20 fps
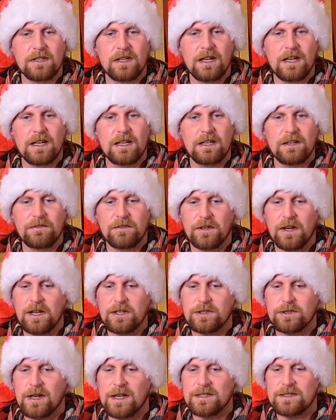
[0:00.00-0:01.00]
And if you're
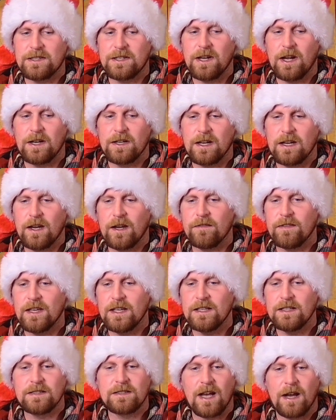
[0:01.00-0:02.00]
interested on any of
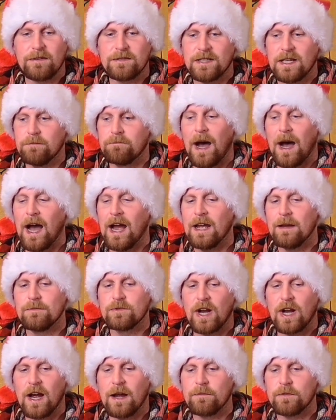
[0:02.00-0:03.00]
these, I would say buy them,
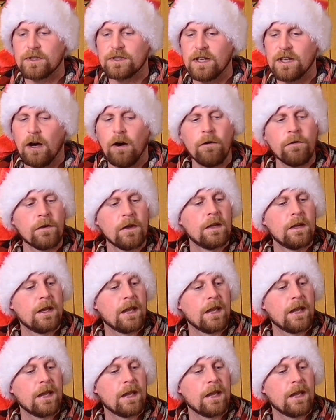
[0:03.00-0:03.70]
try them yourself,